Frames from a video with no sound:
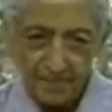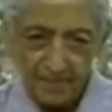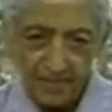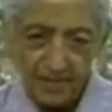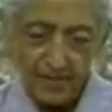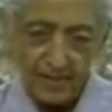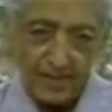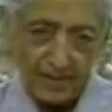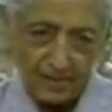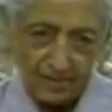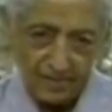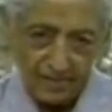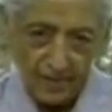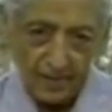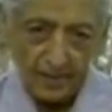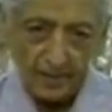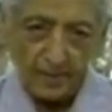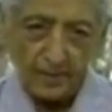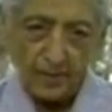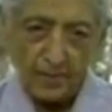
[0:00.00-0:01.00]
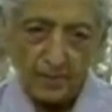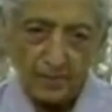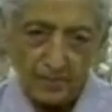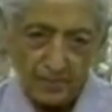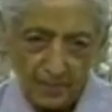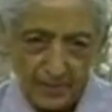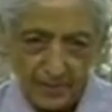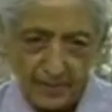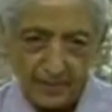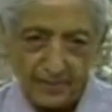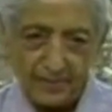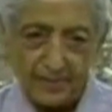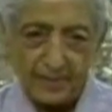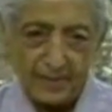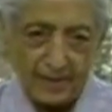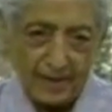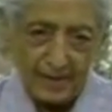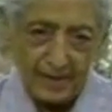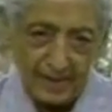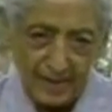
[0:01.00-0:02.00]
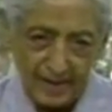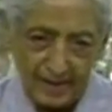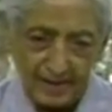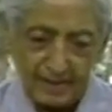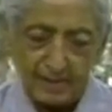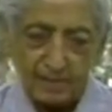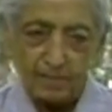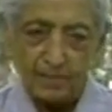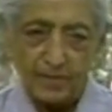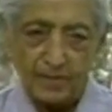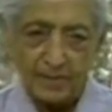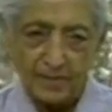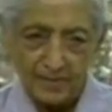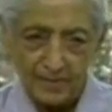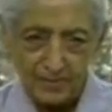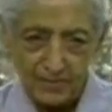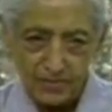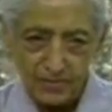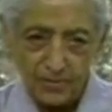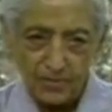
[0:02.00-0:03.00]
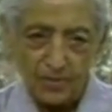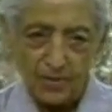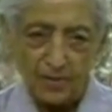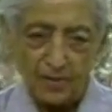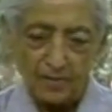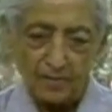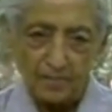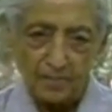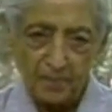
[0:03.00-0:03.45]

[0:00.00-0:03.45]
or nirvana or whatever, enlightenment and so on.